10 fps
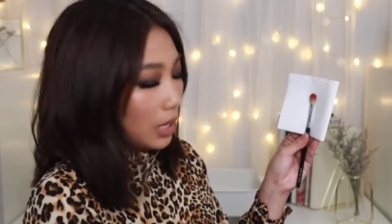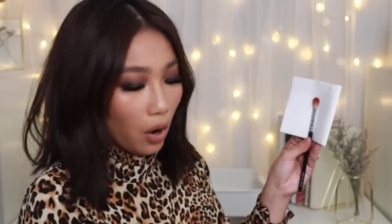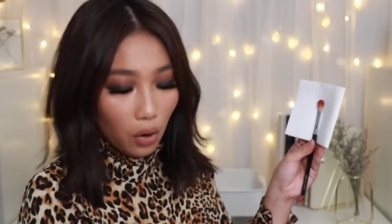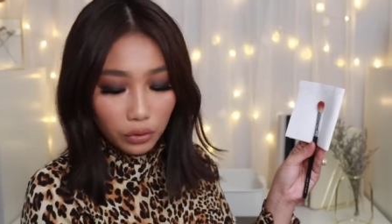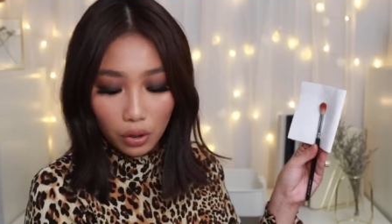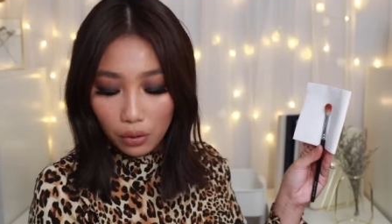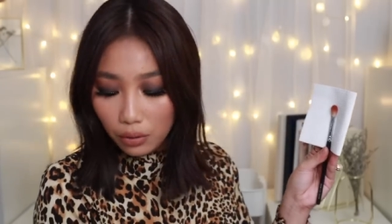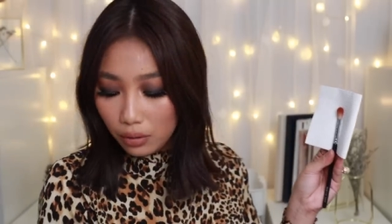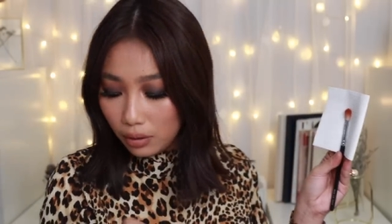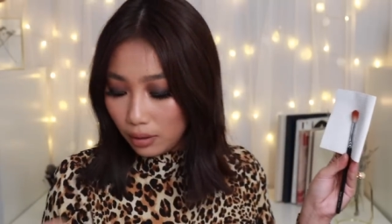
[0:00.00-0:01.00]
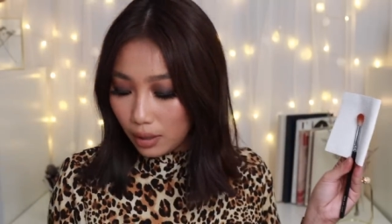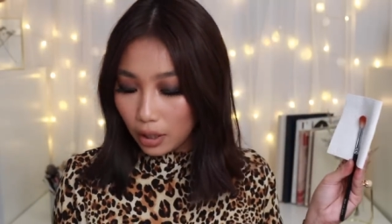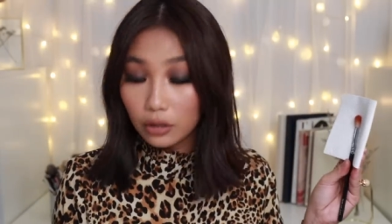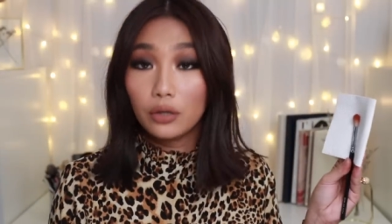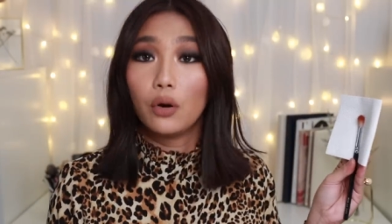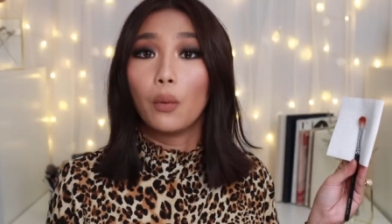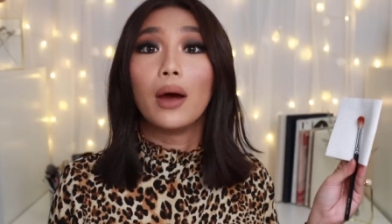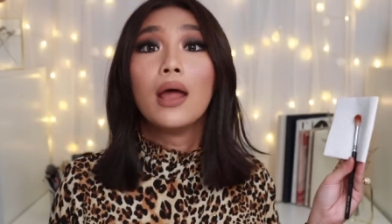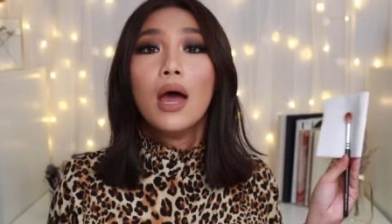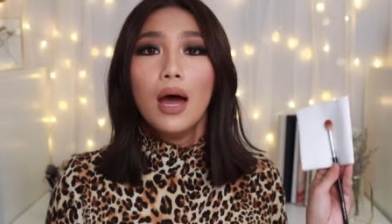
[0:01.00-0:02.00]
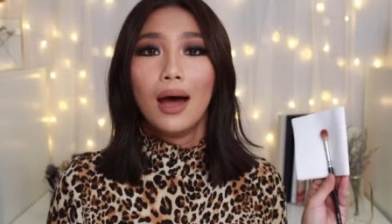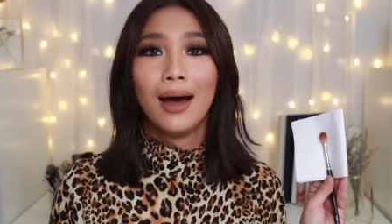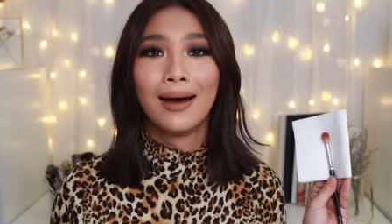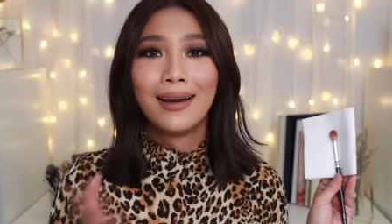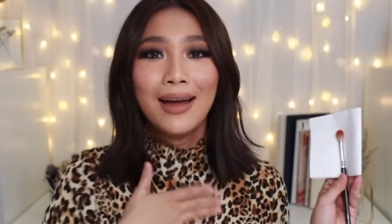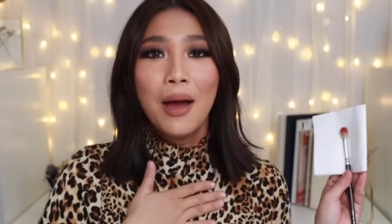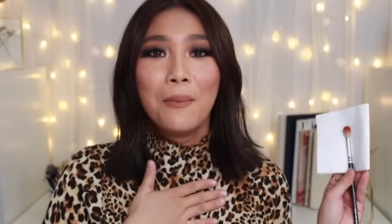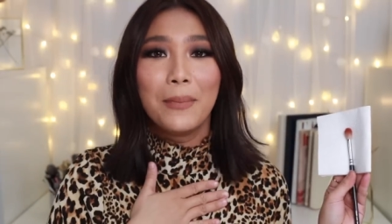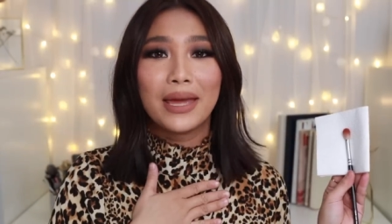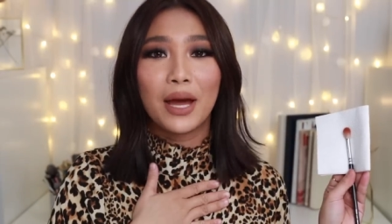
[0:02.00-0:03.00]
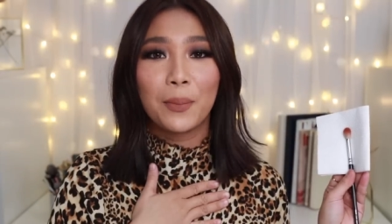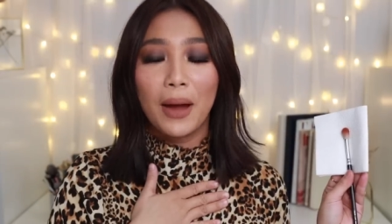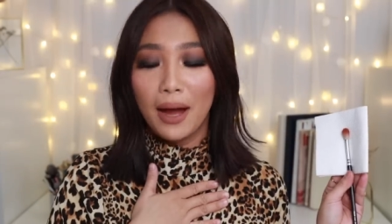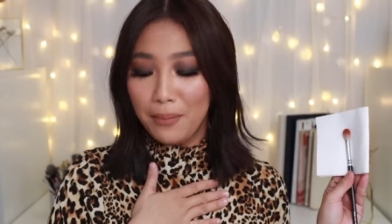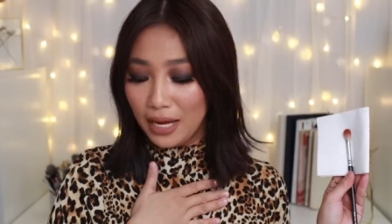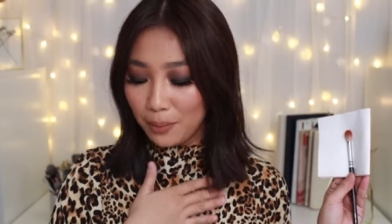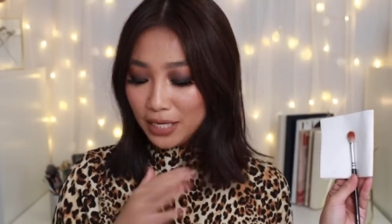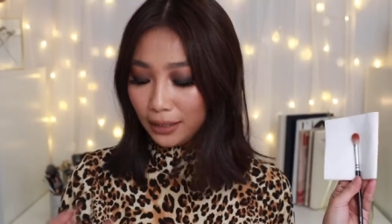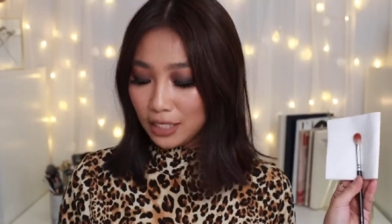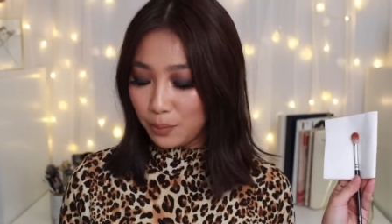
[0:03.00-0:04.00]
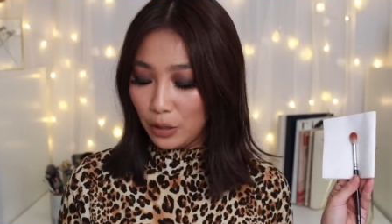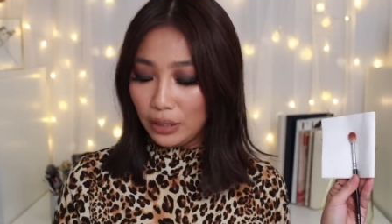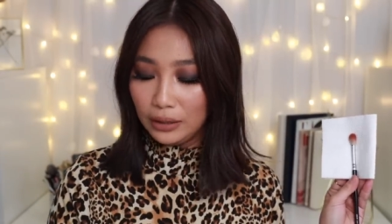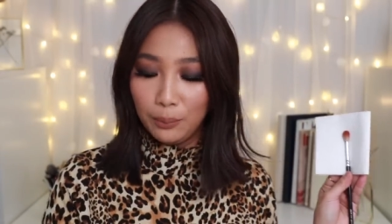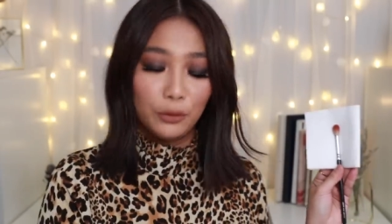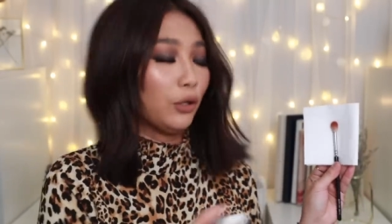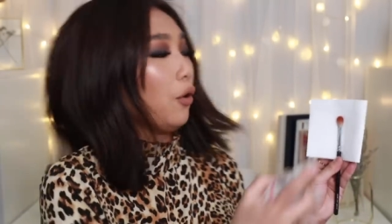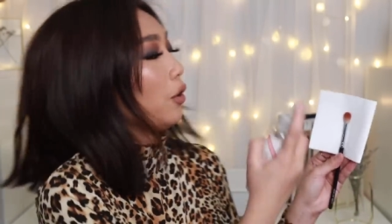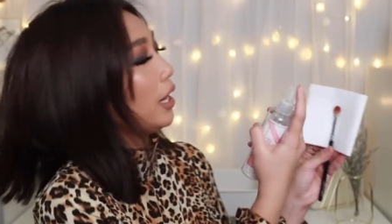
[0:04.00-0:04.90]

Oh no! I got the wrong one. makeup setting spray yung nadumpot ko.